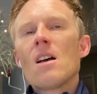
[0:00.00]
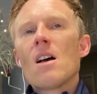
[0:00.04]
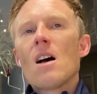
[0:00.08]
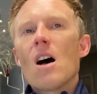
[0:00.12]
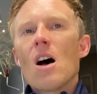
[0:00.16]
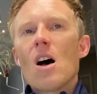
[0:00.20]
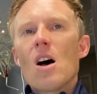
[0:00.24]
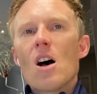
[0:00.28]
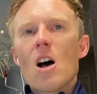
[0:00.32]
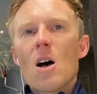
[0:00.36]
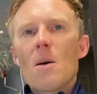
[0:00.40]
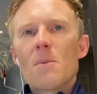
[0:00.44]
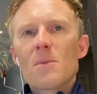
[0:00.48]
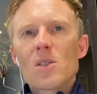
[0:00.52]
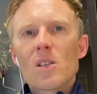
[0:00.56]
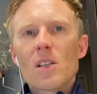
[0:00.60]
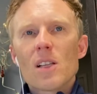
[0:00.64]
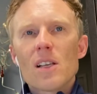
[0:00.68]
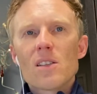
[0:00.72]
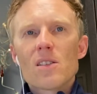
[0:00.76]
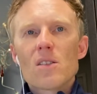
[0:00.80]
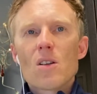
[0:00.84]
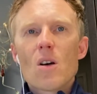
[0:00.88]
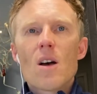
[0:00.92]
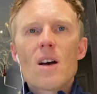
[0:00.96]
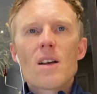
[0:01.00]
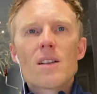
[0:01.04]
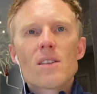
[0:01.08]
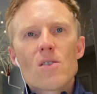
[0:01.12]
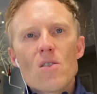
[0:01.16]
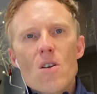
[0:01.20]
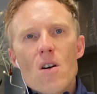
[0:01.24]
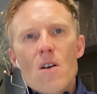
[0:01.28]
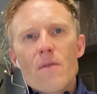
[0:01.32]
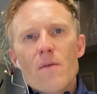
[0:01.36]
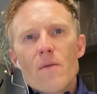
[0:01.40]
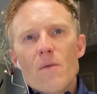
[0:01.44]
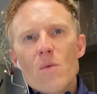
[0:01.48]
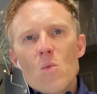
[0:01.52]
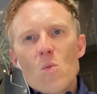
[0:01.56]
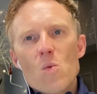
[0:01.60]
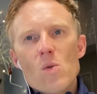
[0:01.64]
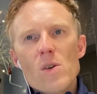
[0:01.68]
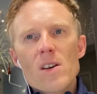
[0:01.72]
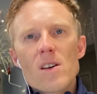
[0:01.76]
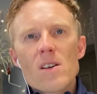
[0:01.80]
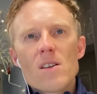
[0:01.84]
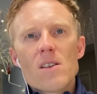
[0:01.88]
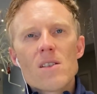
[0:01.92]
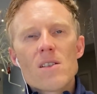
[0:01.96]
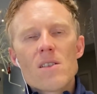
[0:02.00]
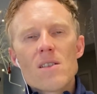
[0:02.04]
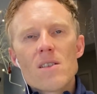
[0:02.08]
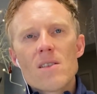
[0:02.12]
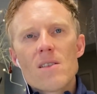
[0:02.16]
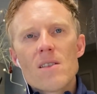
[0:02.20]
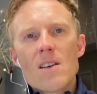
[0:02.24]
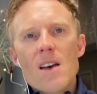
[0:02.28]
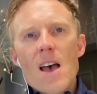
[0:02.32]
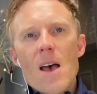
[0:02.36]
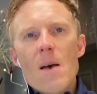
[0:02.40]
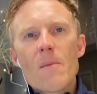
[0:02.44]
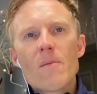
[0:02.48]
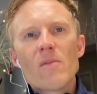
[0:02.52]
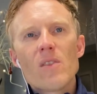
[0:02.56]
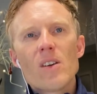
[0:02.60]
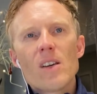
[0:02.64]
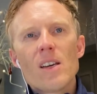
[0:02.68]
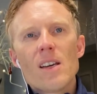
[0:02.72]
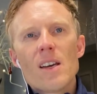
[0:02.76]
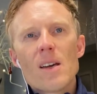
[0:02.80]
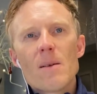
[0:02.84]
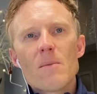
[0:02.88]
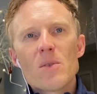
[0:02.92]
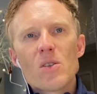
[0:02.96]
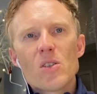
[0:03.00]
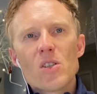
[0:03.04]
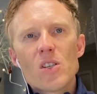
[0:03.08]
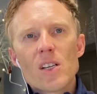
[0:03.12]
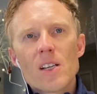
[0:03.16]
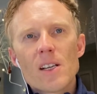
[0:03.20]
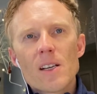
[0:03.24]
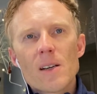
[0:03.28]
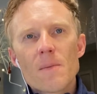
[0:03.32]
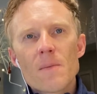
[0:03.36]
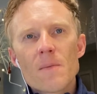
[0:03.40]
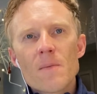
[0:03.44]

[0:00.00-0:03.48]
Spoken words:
So let's start off with MV imaging.